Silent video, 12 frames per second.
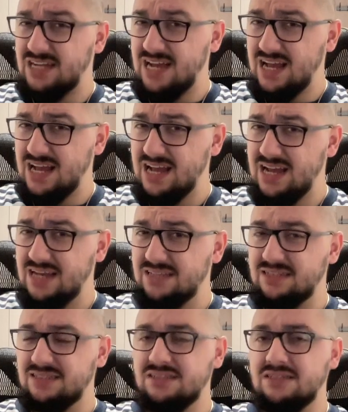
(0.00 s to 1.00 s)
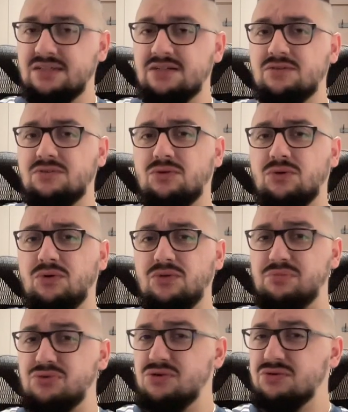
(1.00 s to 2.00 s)
had, or the
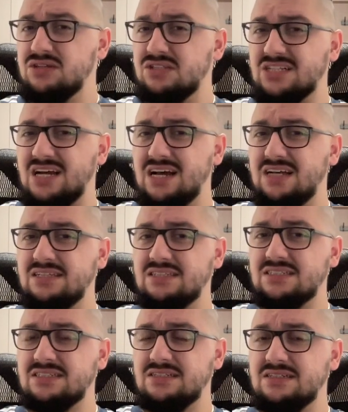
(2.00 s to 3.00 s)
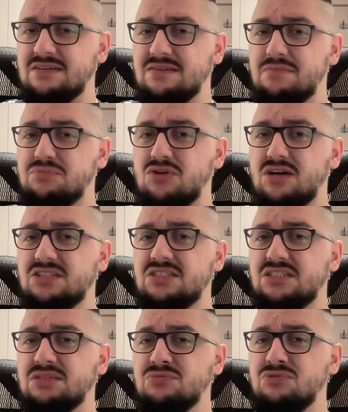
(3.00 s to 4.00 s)
brokers had, is that
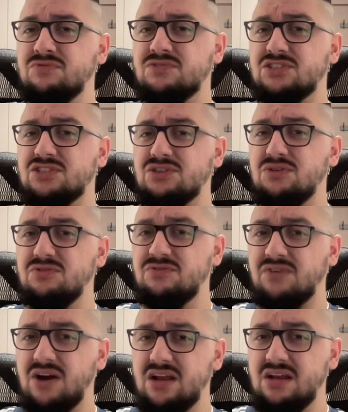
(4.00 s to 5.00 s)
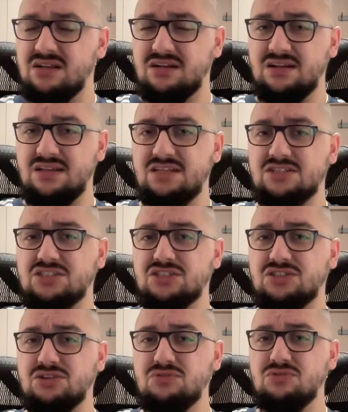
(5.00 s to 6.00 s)
prices moved so violently,
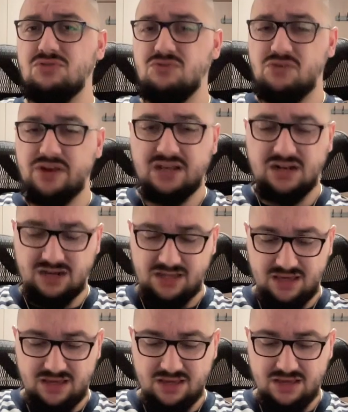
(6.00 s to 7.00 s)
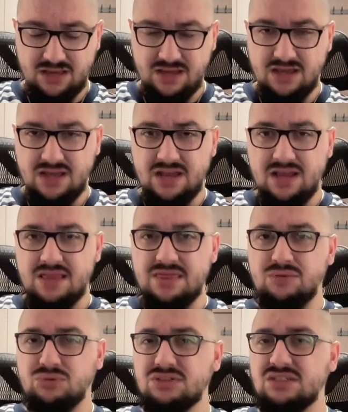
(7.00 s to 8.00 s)
so quickly.
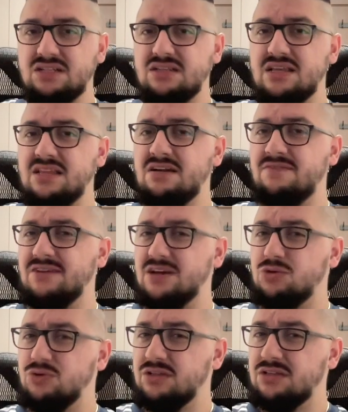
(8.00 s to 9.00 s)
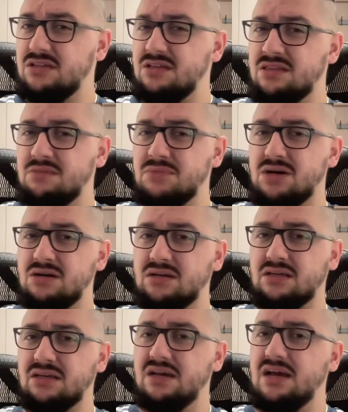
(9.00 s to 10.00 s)
There wasn't enough liquidity in the
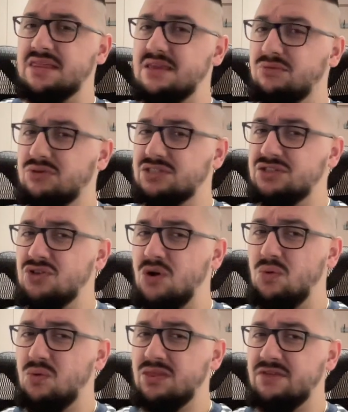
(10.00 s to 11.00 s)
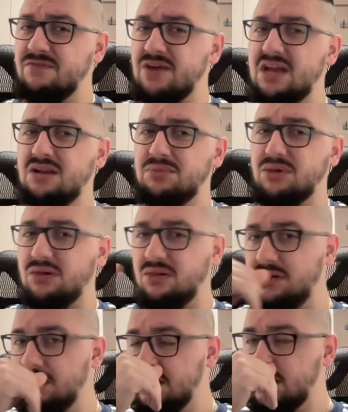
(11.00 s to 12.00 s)
market, and there was no one
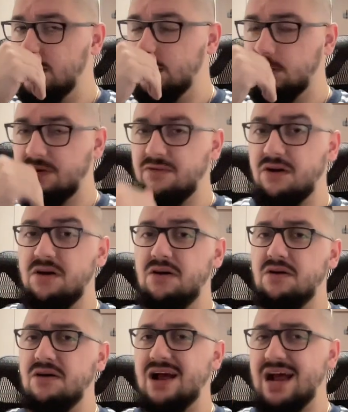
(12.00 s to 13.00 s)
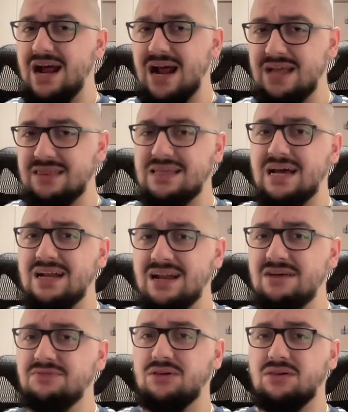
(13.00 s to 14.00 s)
available at that
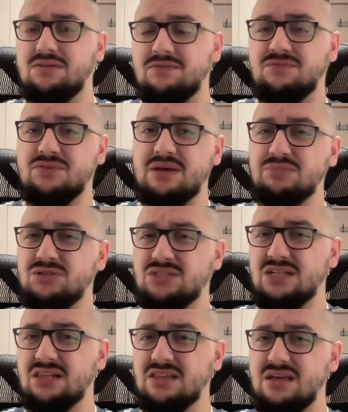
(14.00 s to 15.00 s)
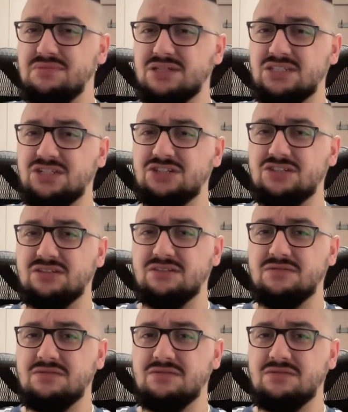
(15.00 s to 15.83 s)
level for them to sell their position.